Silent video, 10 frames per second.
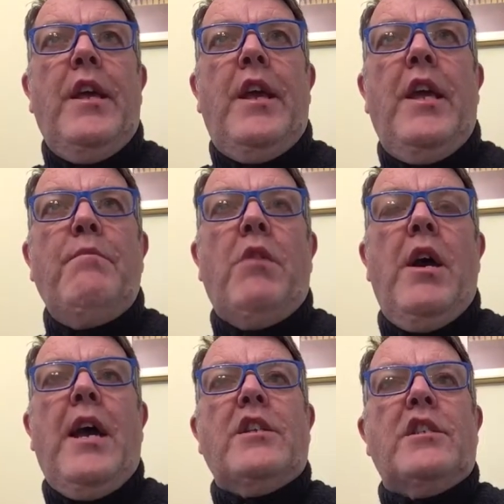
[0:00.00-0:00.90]
He might
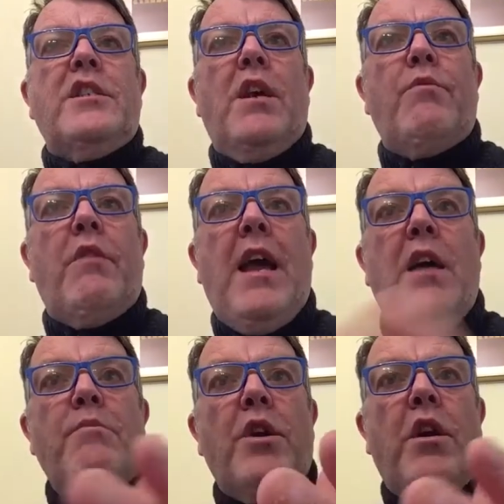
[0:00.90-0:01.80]
actually say, Well, how
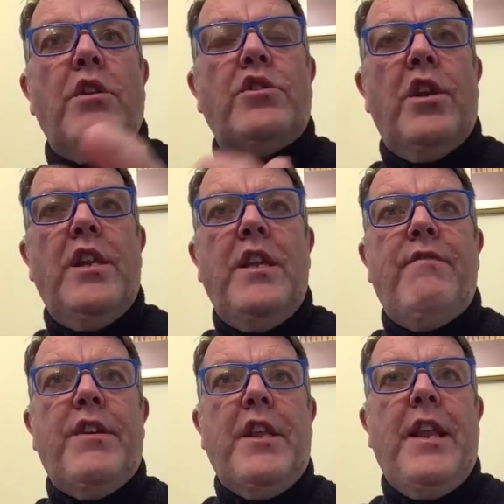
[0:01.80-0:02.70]
am I going to leave
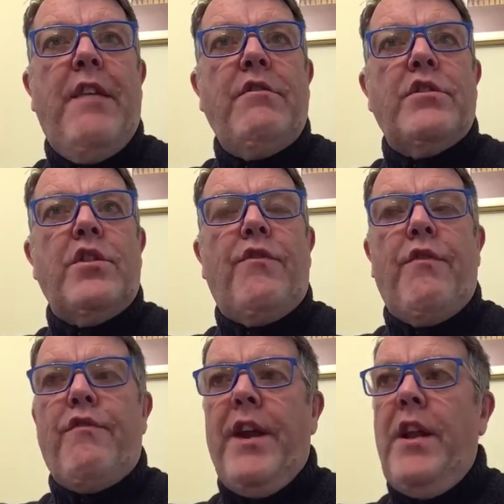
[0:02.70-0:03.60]
an inheritance for
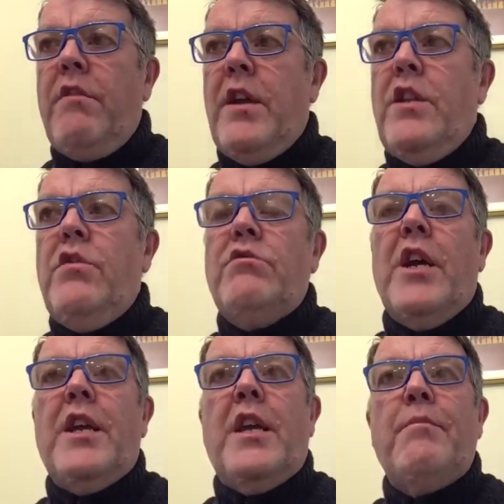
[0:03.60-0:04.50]
Fred? Okay, you
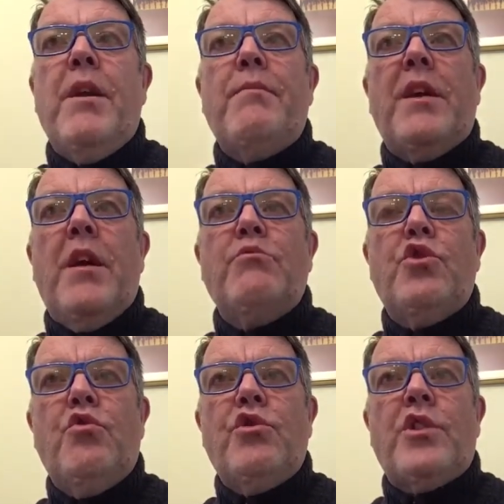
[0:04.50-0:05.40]
take him, he becomes
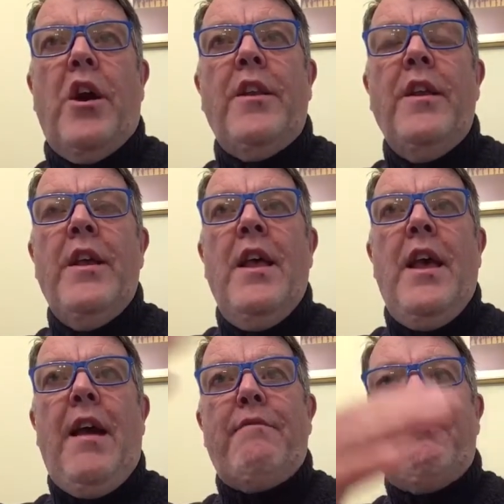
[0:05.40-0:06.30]
your son,
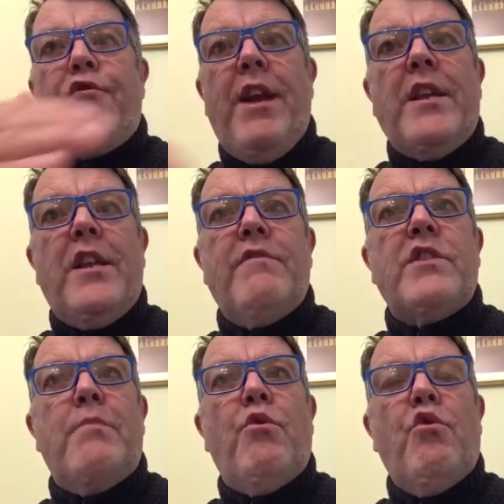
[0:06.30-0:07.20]
and Fred gives
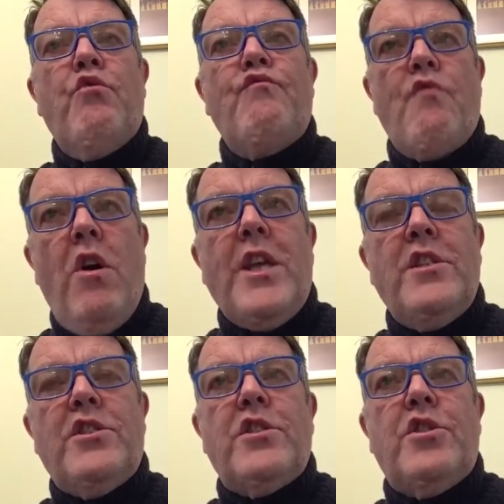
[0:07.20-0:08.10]
up all
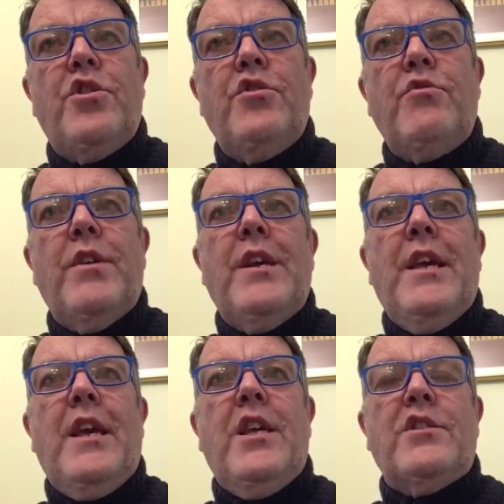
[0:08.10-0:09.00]
rights to
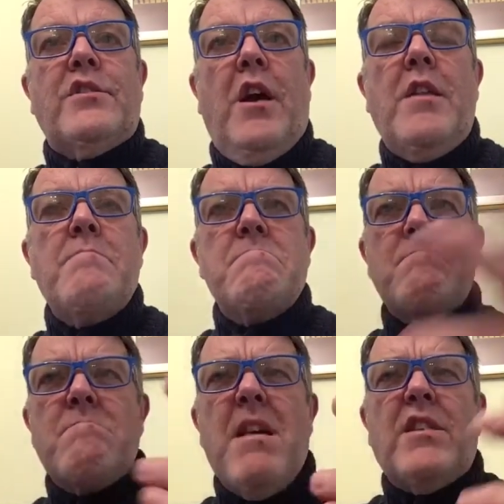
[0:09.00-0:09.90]
his son.
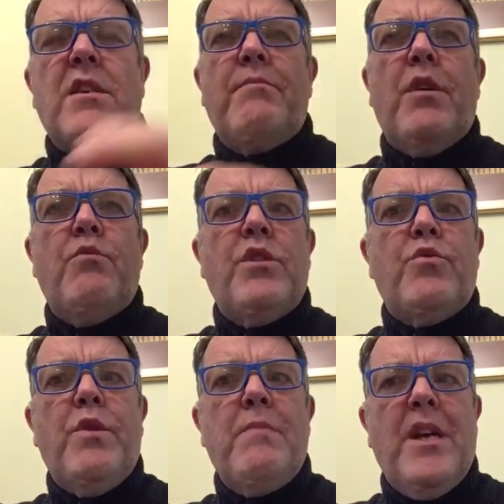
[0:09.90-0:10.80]
That's something which
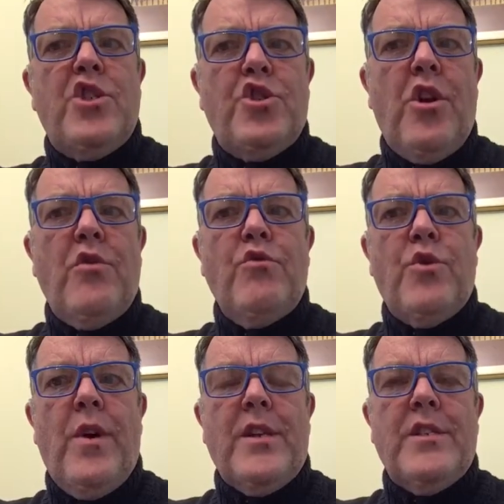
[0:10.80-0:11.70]
we may struggle
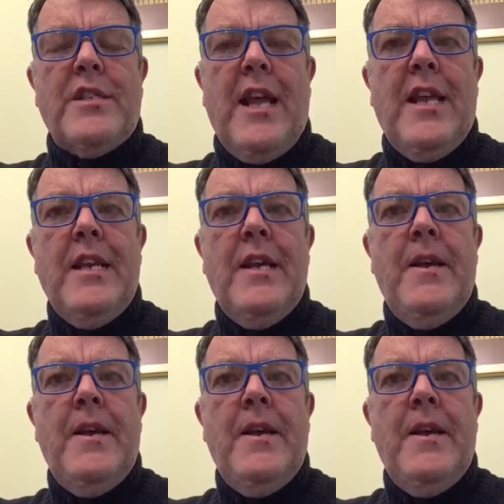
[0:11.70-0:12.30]
to understand.